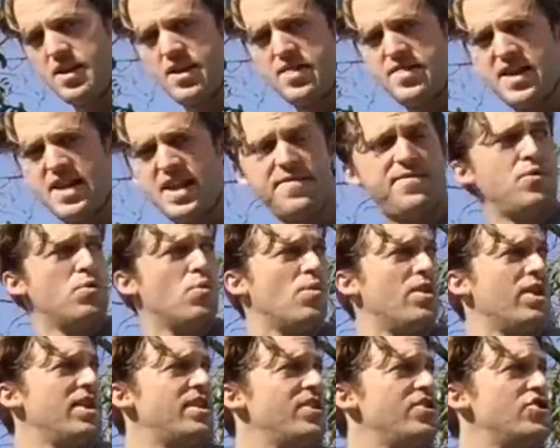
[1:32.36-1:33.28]
that if you
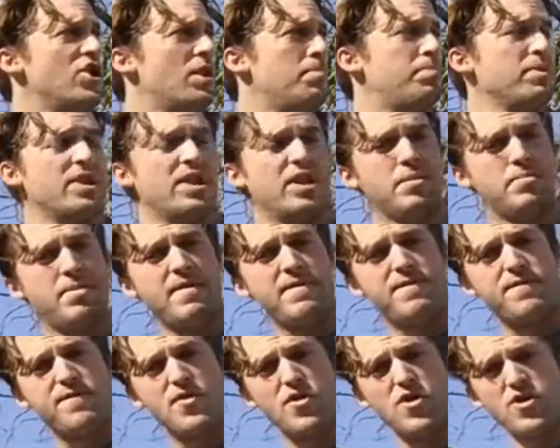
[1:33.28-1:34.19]
wanted to jump a little bit
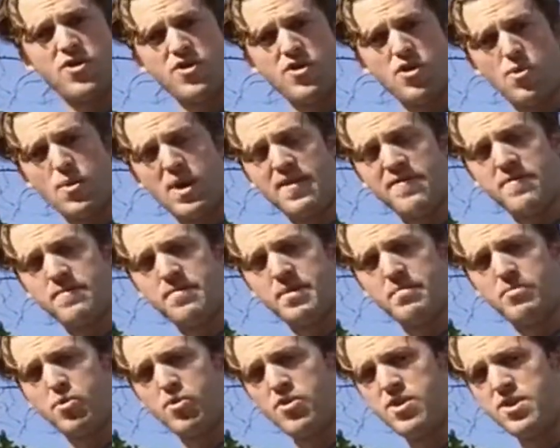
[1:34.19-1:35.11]
further away from the
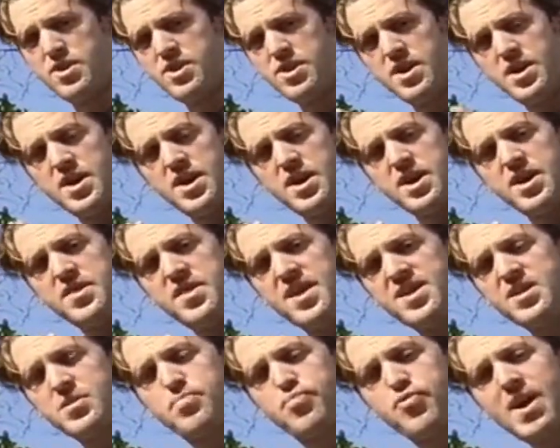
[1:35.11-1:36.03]
board,
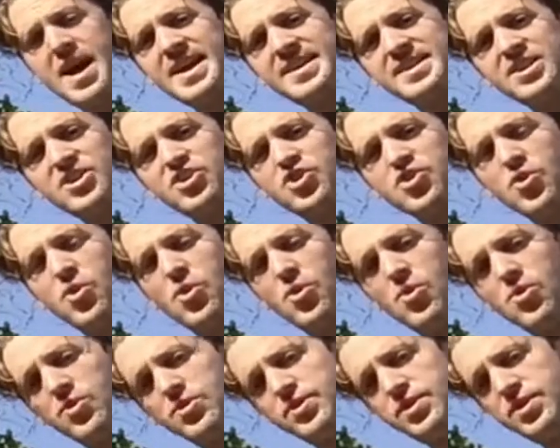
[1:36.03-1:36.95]
that you practice your
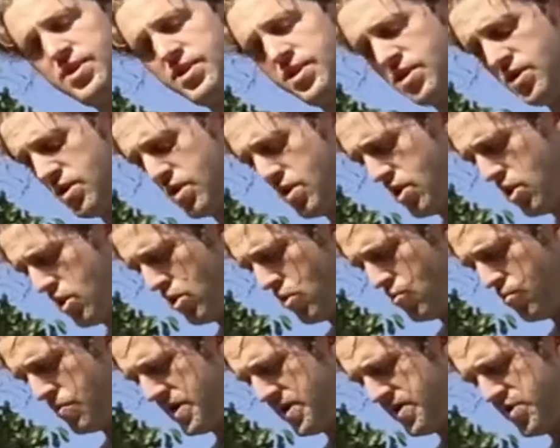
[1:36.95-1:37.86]
hold
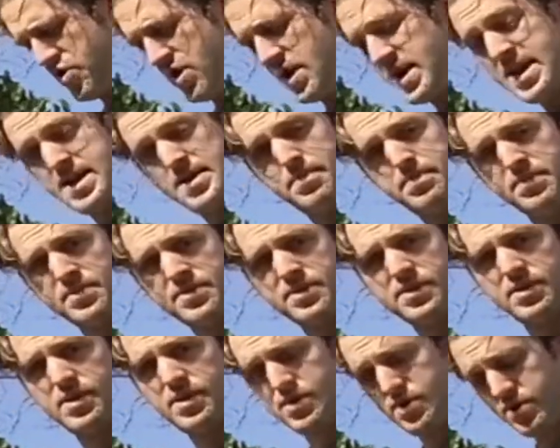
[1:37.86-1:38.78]
with your
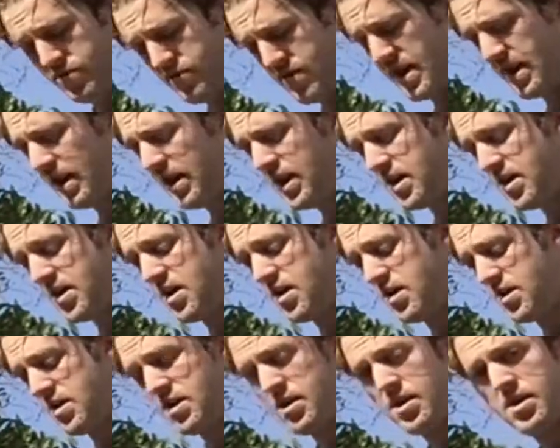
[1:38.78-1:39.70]
hips right here